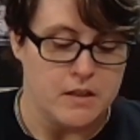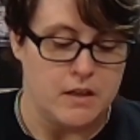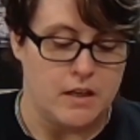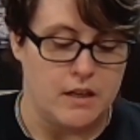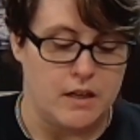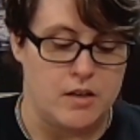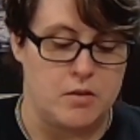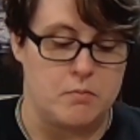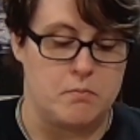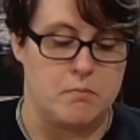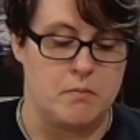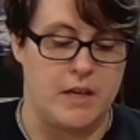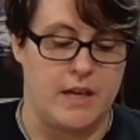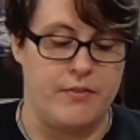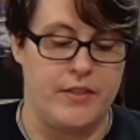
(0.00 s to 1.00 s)
And
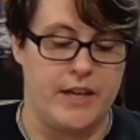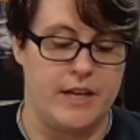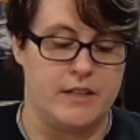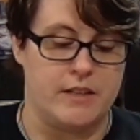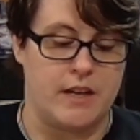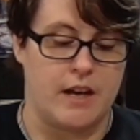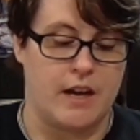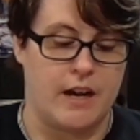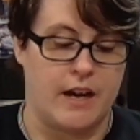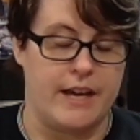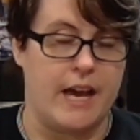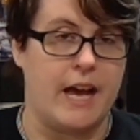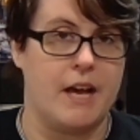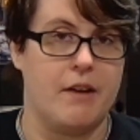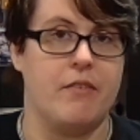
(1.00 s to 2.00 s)
then I
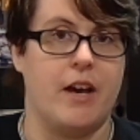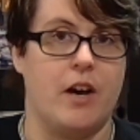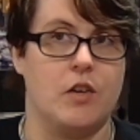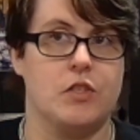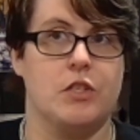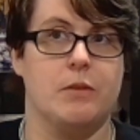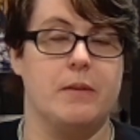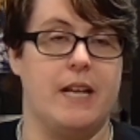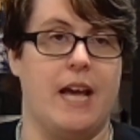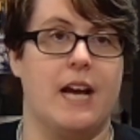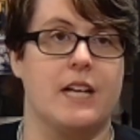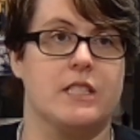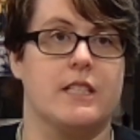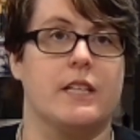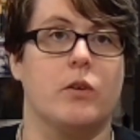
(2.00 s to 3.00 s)
have also been
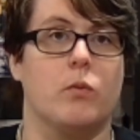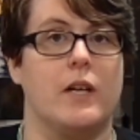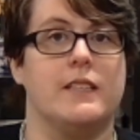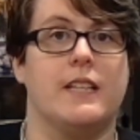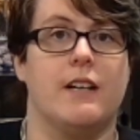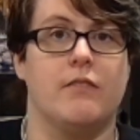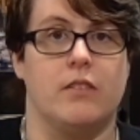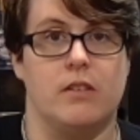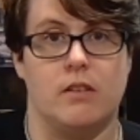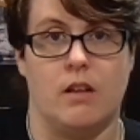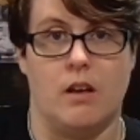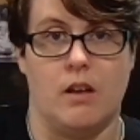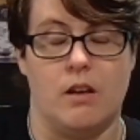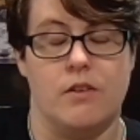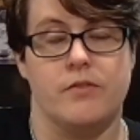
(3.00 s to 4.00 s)
asked like what level
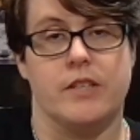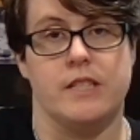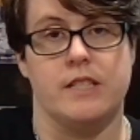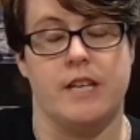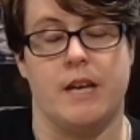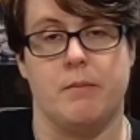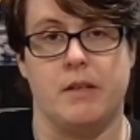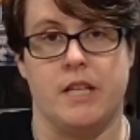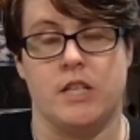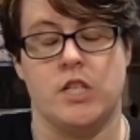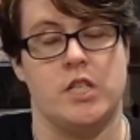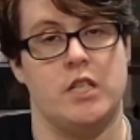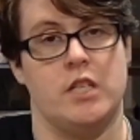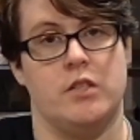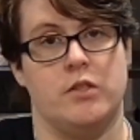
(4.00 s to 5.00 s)
of
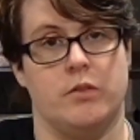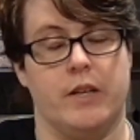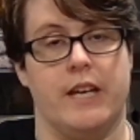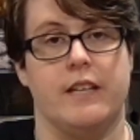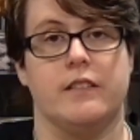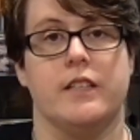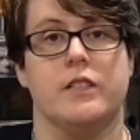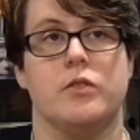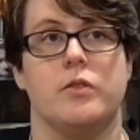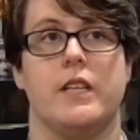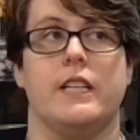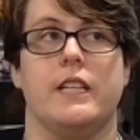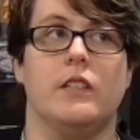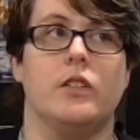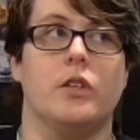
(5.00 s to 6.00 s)
contamination is okay. Like, do
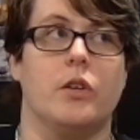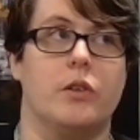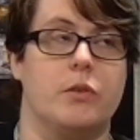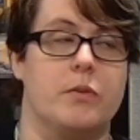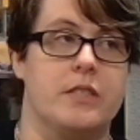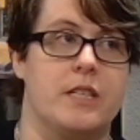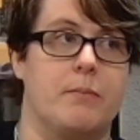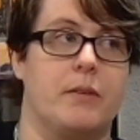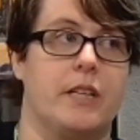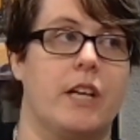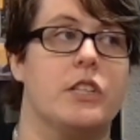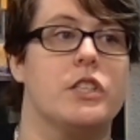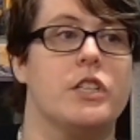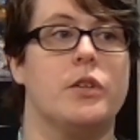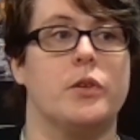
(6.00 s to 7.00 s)
they need to go to a separate
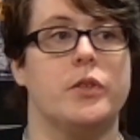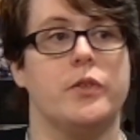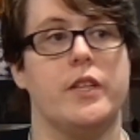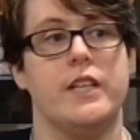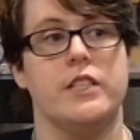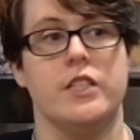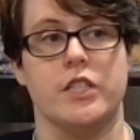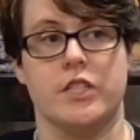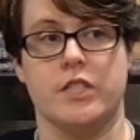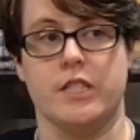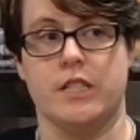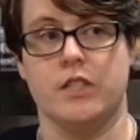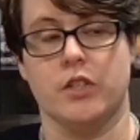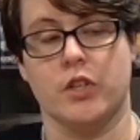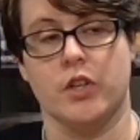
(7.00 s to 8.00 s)
kitchen, or do they just
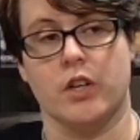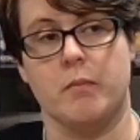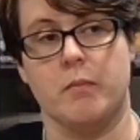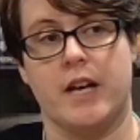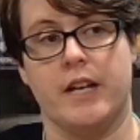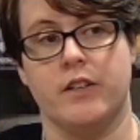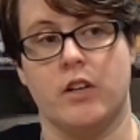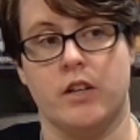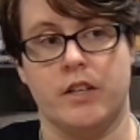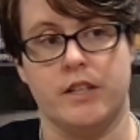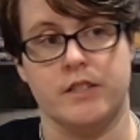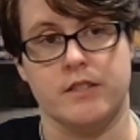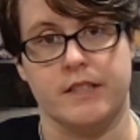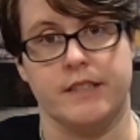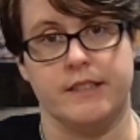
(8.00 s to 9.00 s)
need to cook mine on a
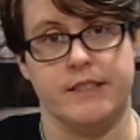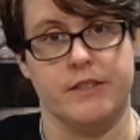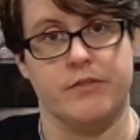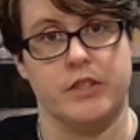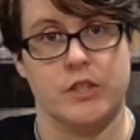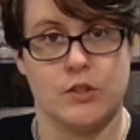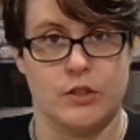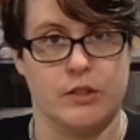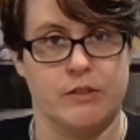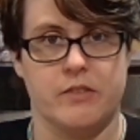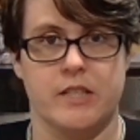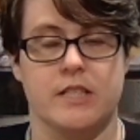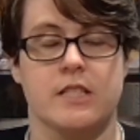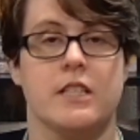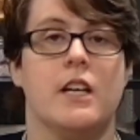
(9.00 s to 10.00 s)
slightly different
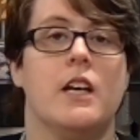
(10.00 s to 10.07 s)
surface?